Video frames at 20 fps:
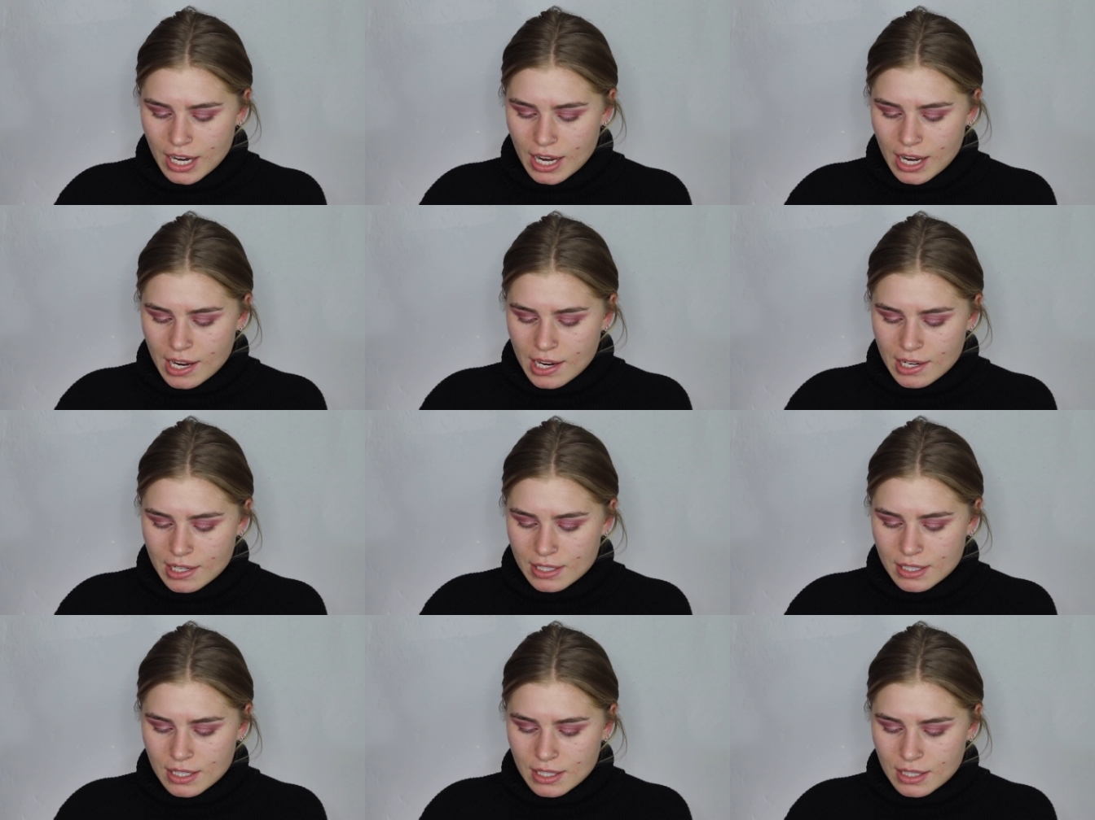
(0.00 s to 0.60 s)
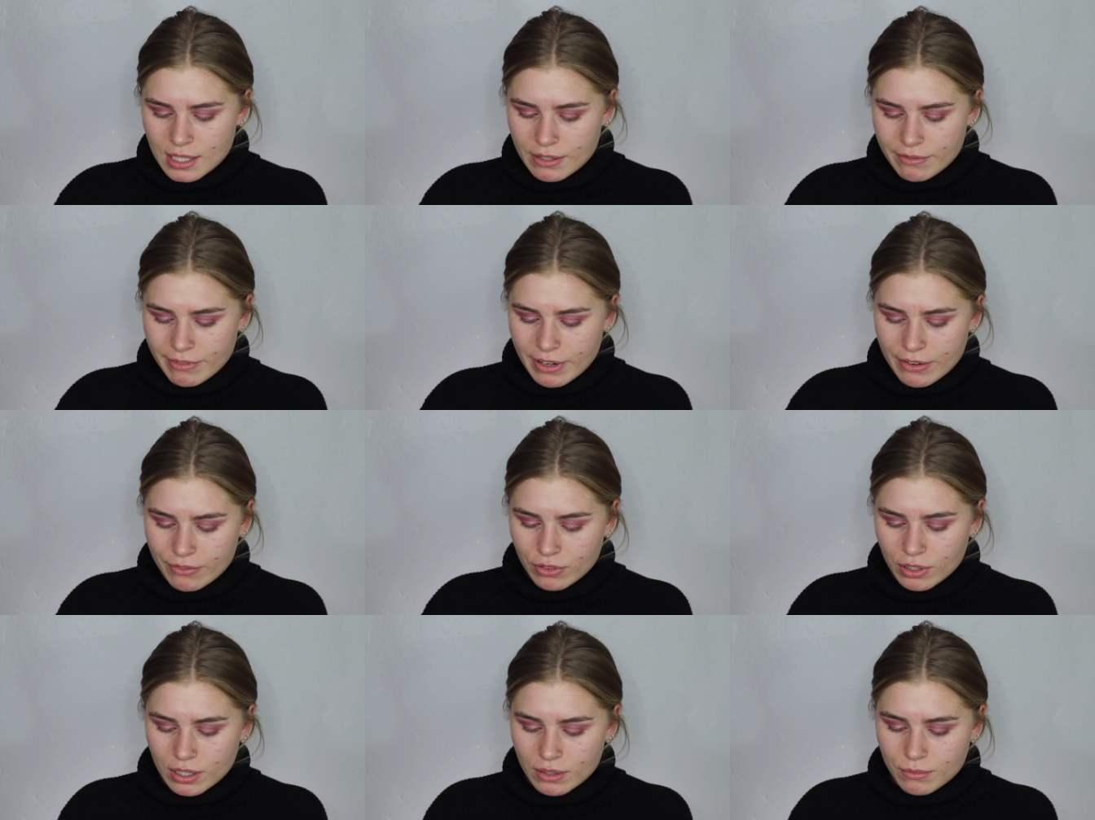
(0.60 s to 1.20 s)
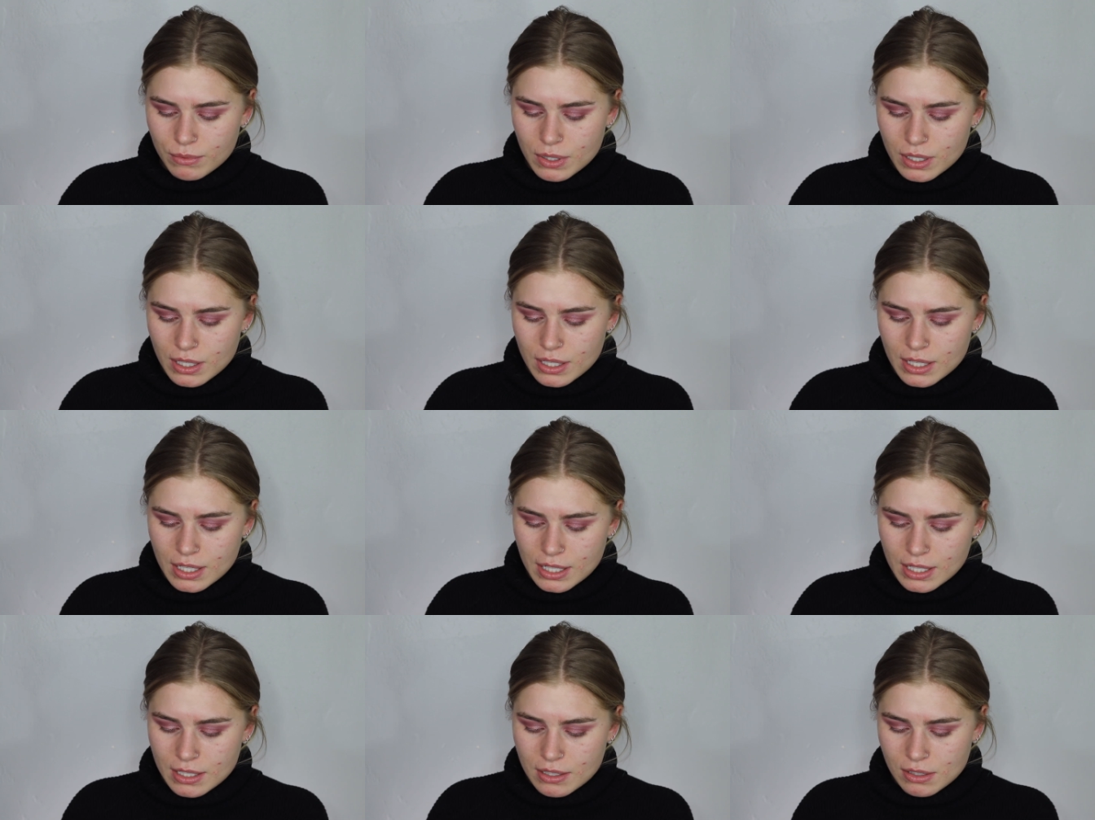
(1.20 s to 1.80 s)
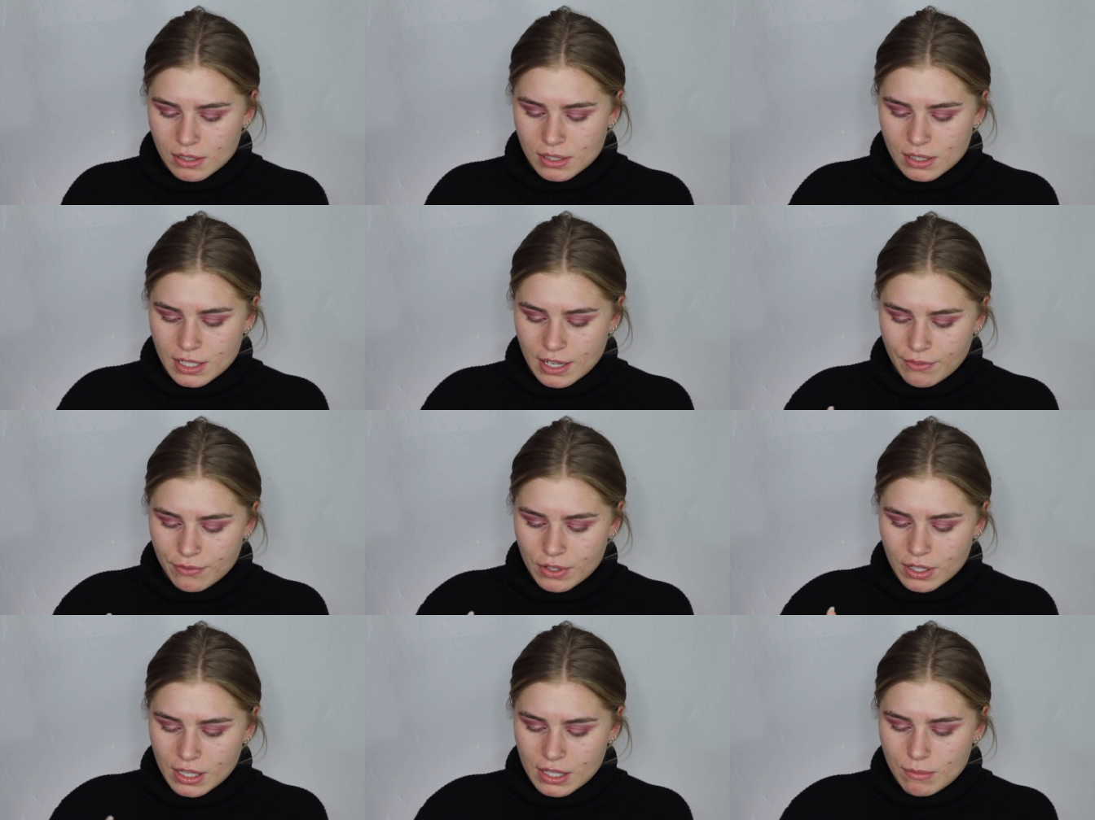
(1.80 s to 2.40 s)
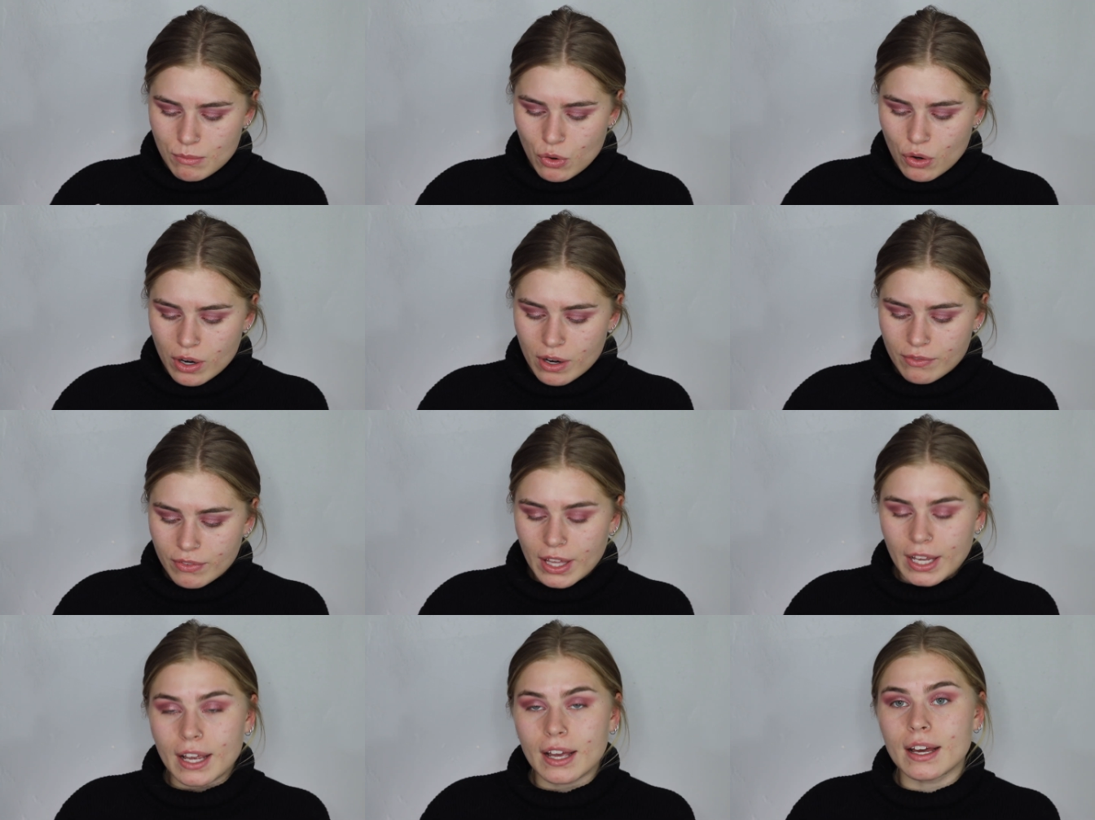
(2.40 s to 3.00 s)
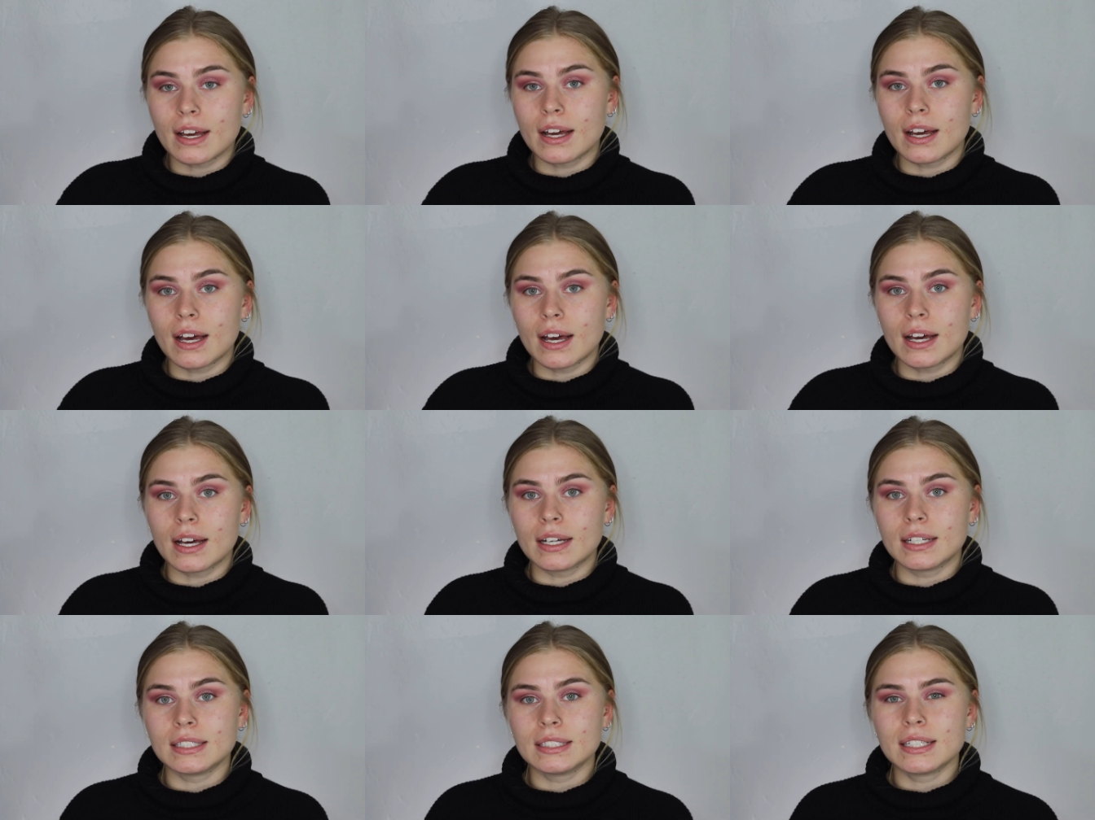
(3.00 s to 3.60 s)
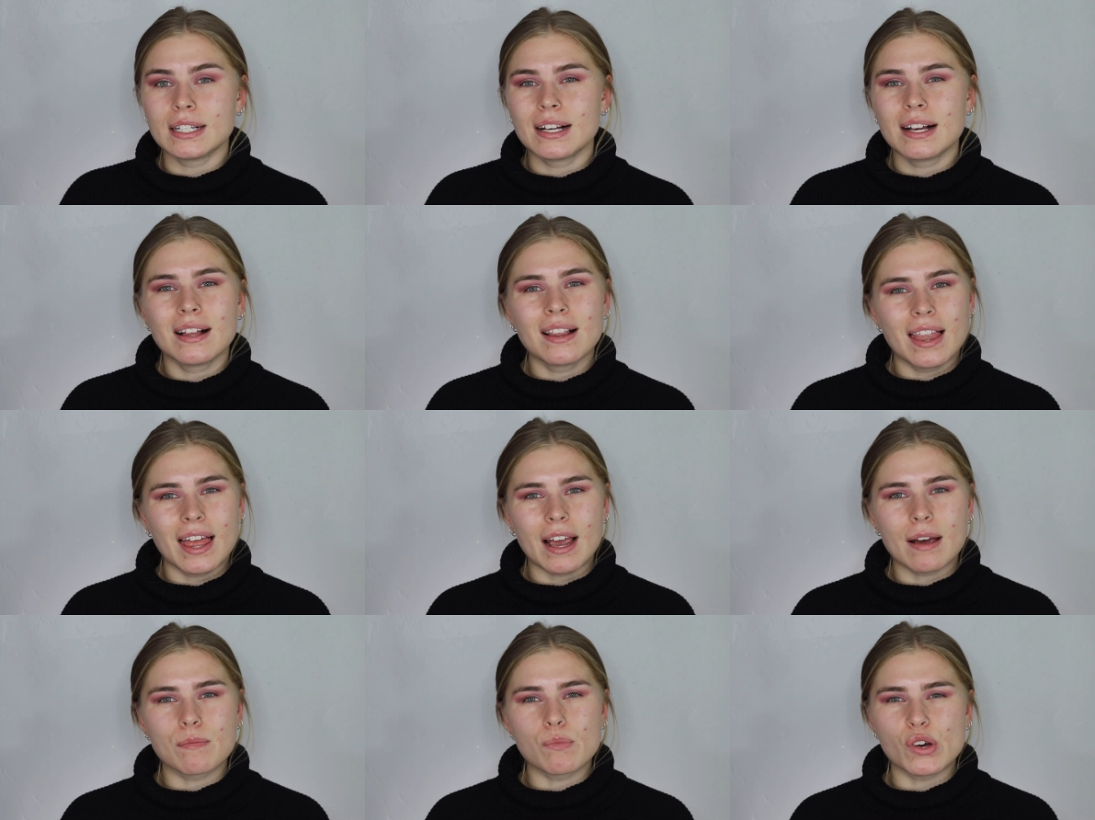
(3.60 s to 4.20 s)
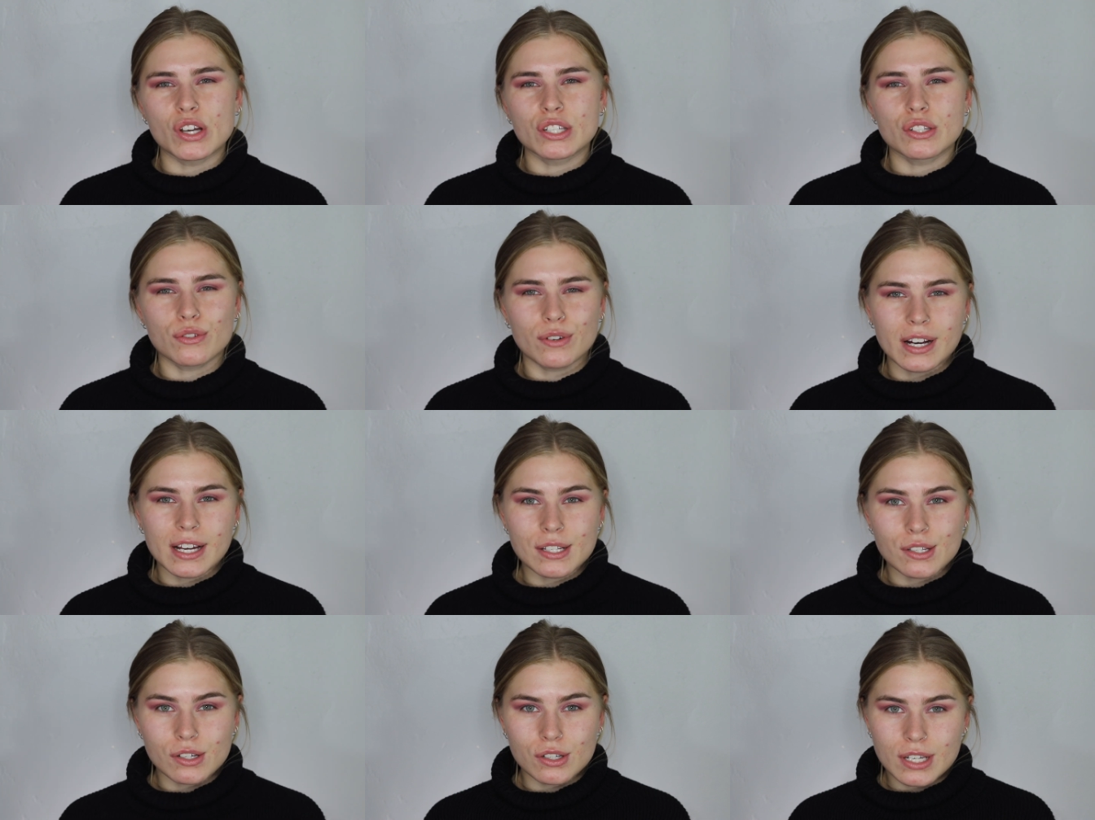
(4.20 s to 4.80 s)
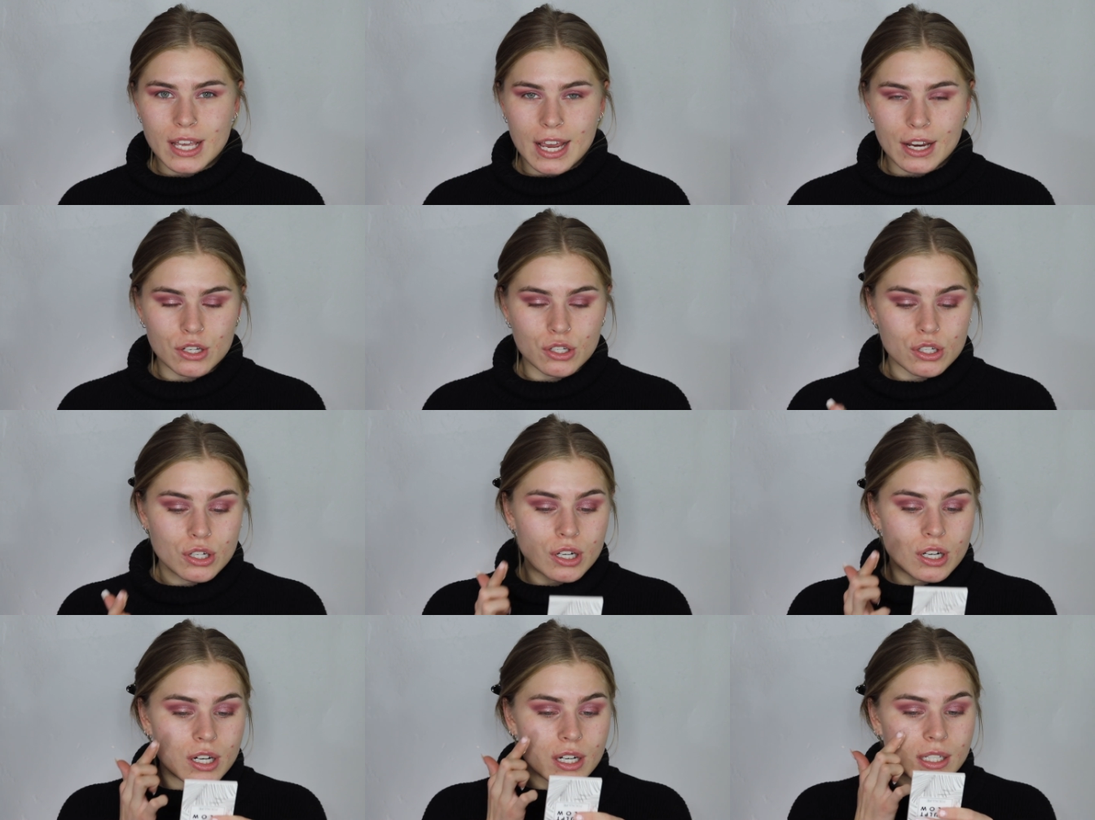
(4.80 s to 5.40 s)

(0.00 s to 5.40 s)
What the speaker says: and the Revlon one is definitely more of like a moisturizer texture.